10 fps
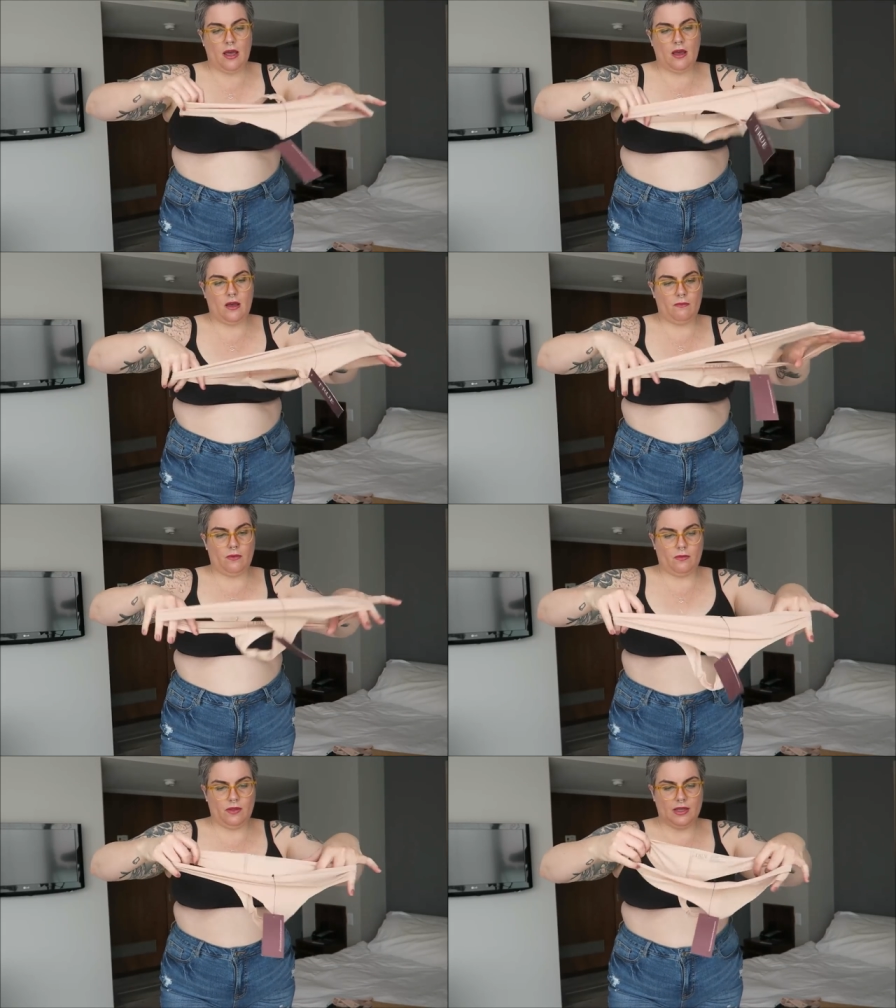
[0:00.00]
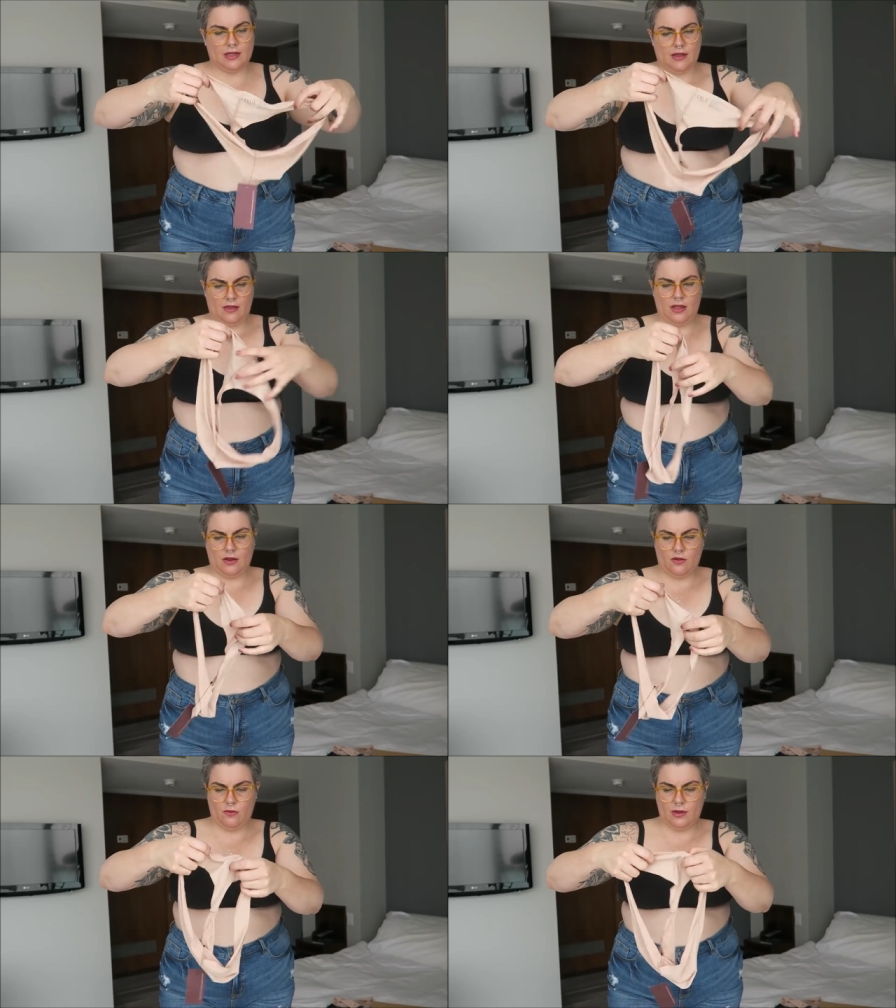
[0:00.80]
Um, these I
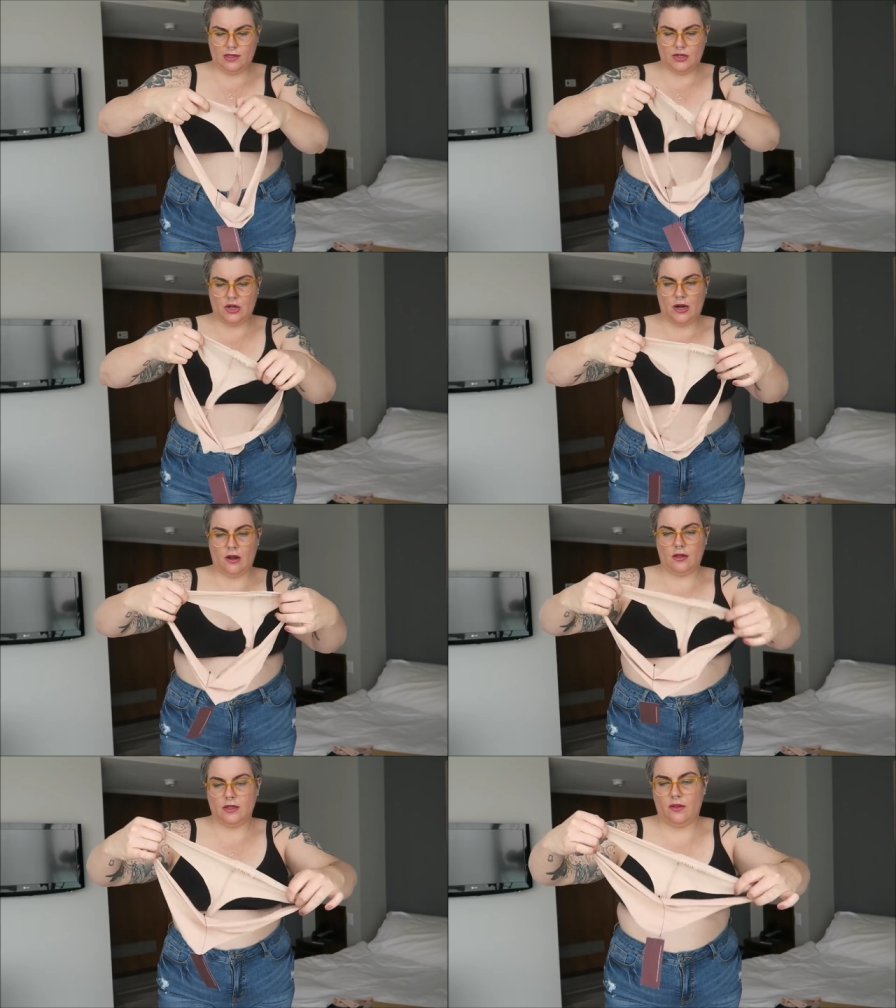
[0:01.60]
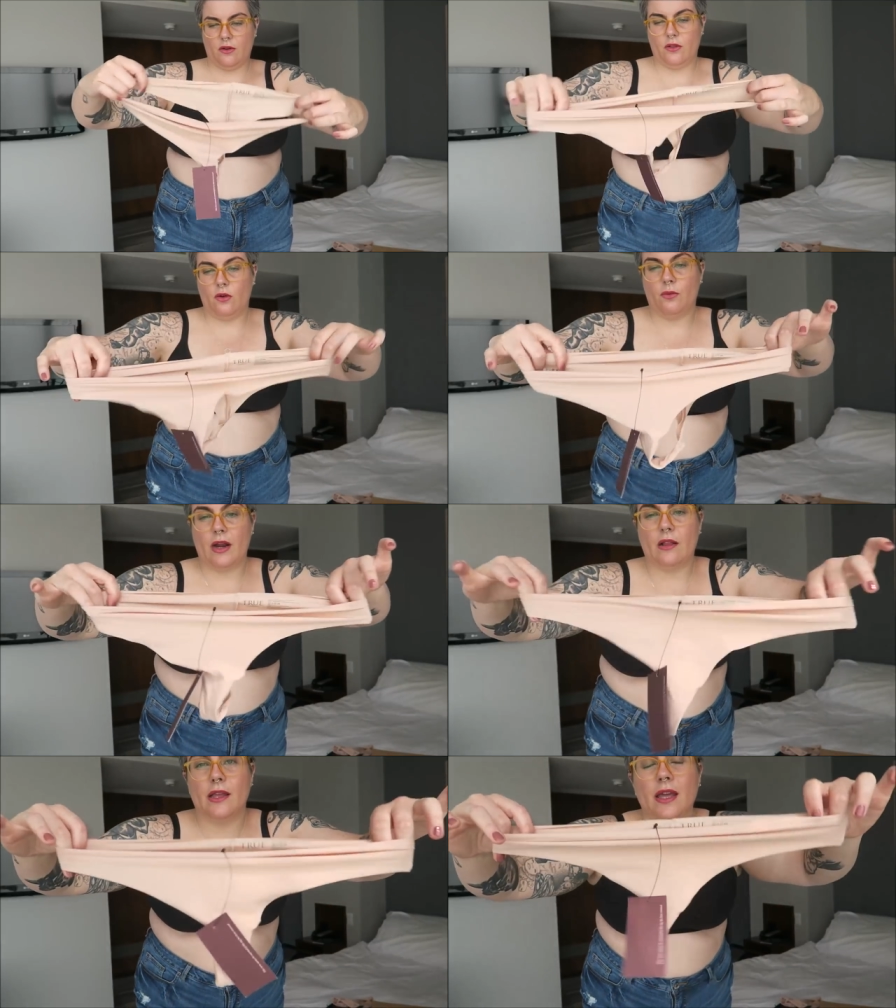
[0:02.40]
think are the ones I tried on, so they're a little
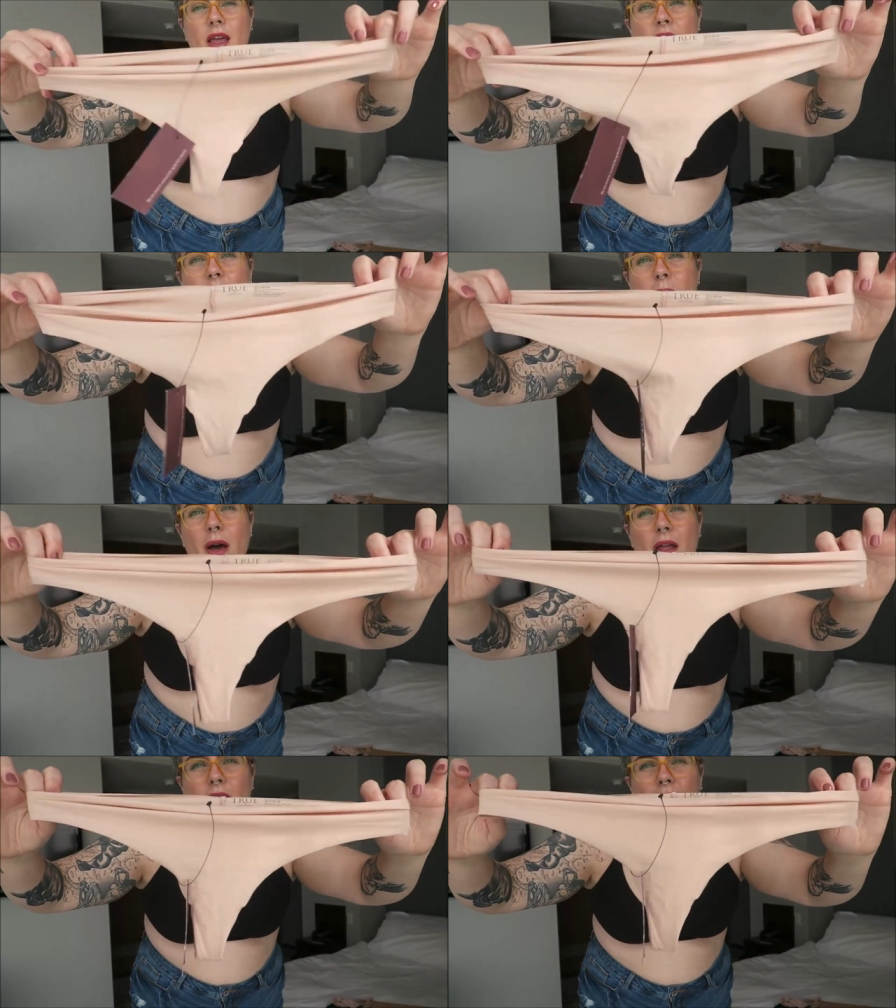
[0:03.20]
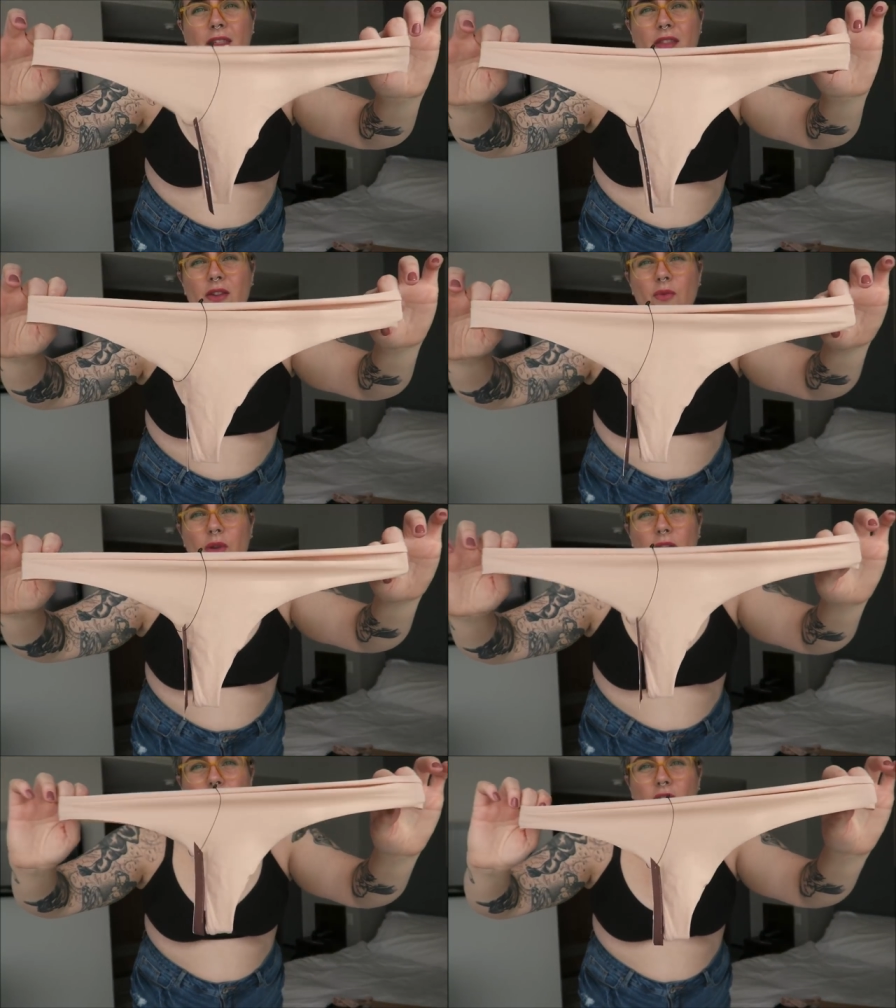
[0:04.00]
wrinkly, but I think they're
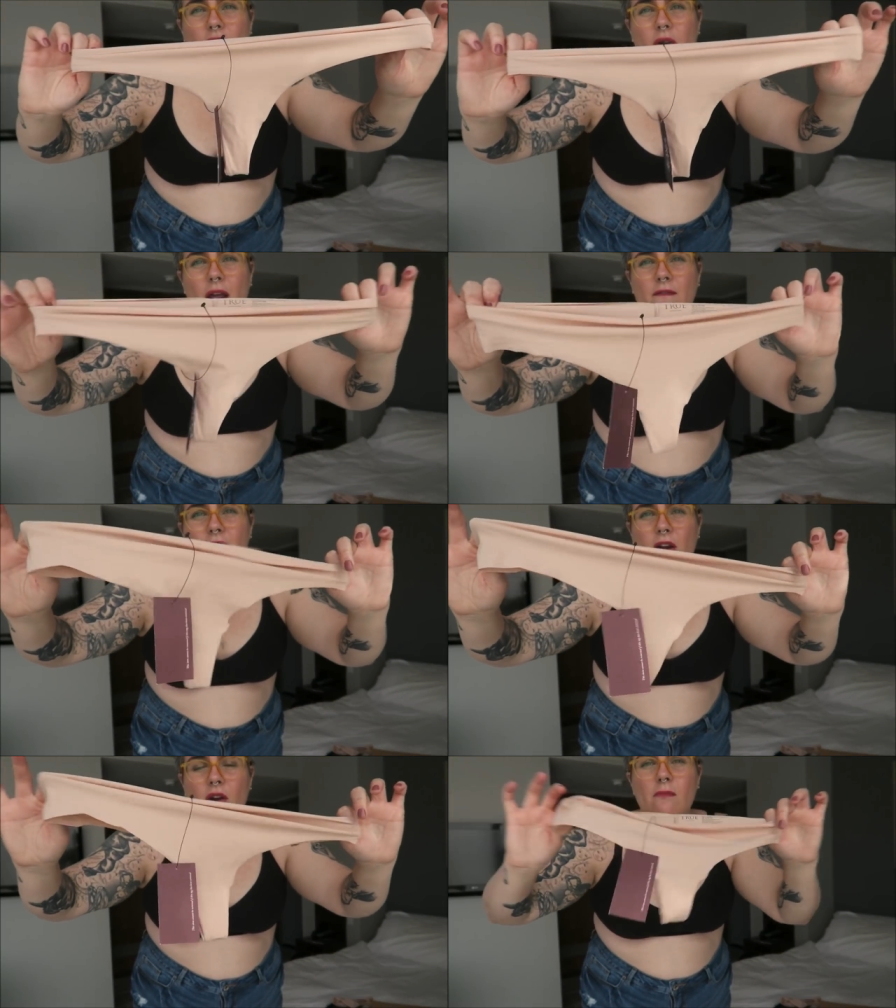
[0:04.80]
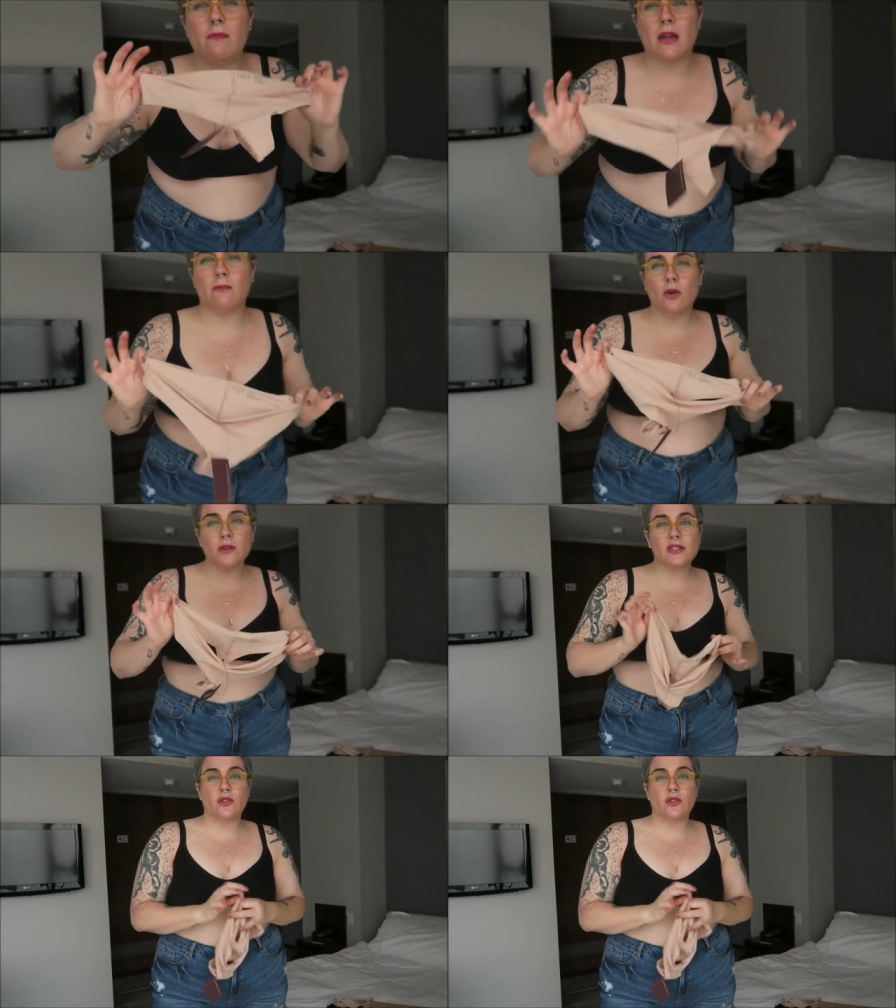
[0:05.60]
really cute and very minimal.